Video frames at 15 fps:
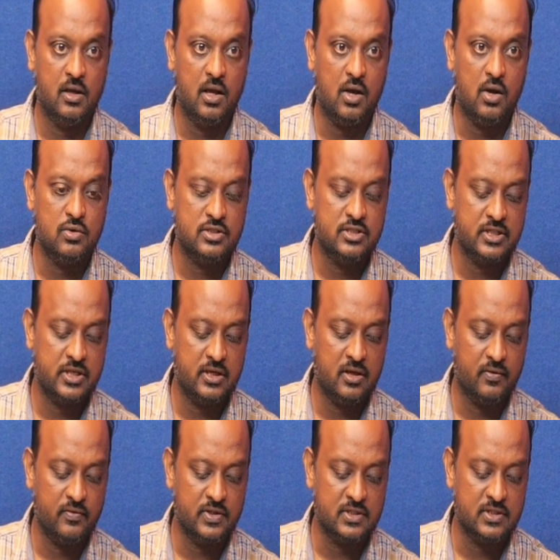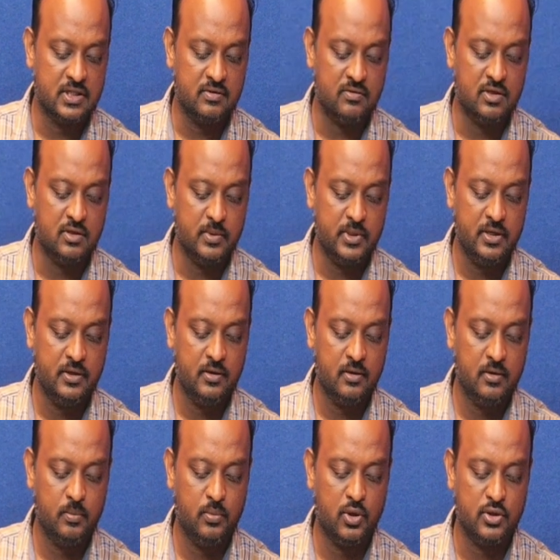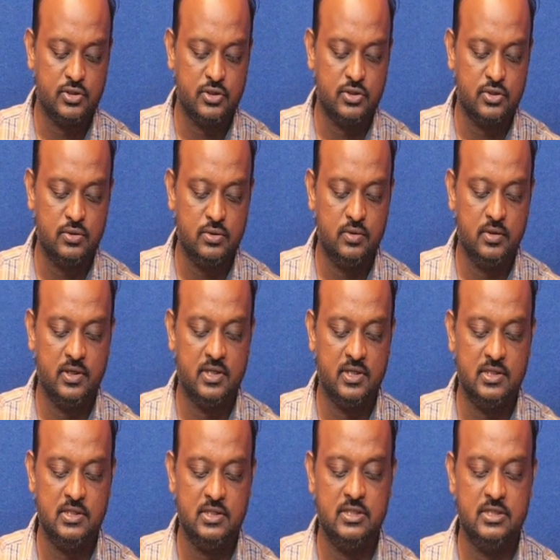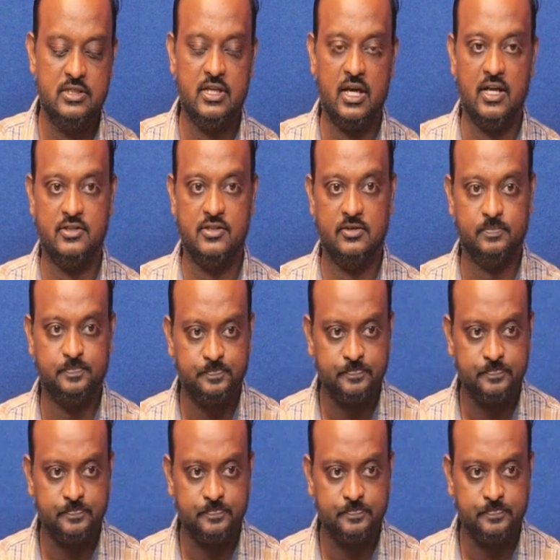outside of the cell will be positive in charge.